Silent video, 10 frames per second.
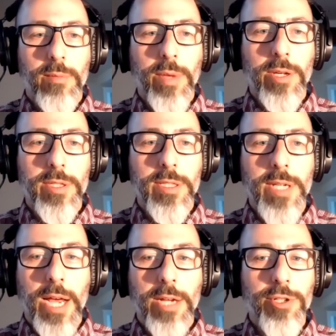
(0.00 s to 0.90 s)
because it's
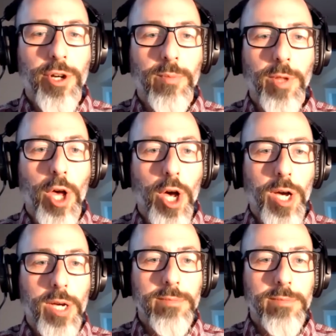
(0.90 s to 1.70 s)
not germ law,